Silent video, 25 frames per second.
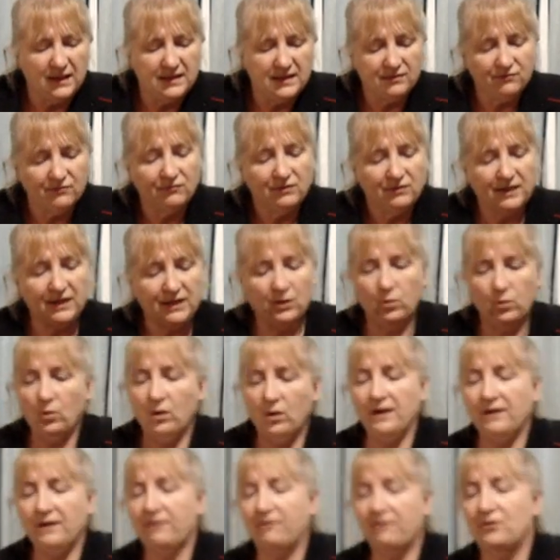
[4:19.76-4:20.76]
there's really
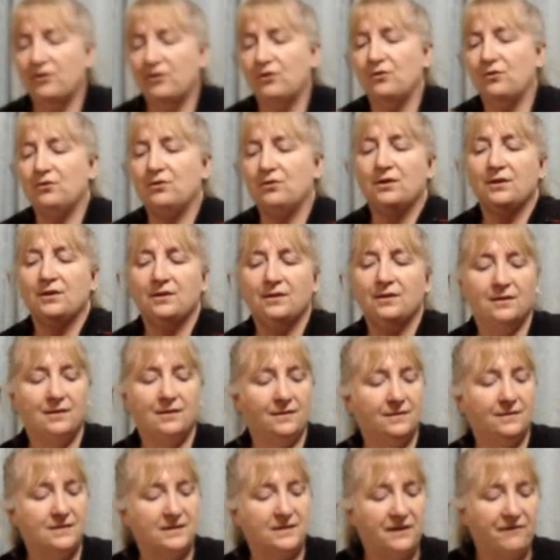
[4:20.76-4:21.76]
quite a few
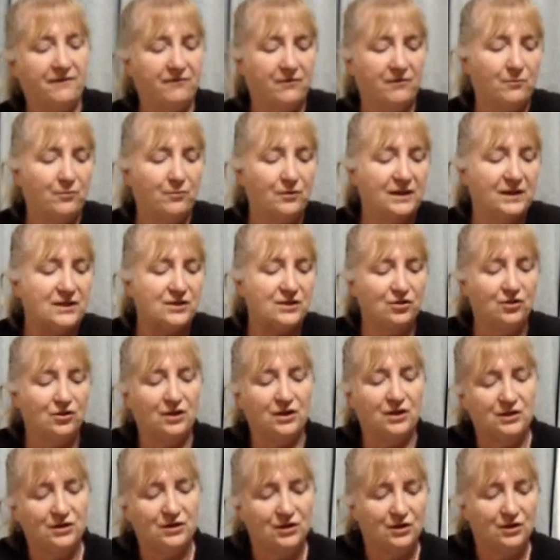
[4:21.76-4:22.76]
different breeds you
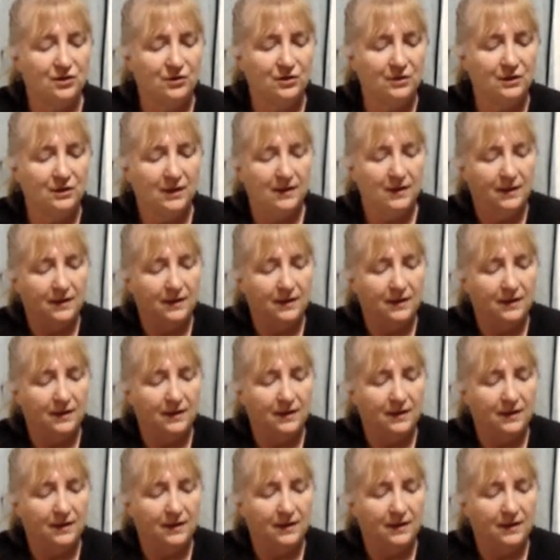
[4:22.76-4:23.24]
can do.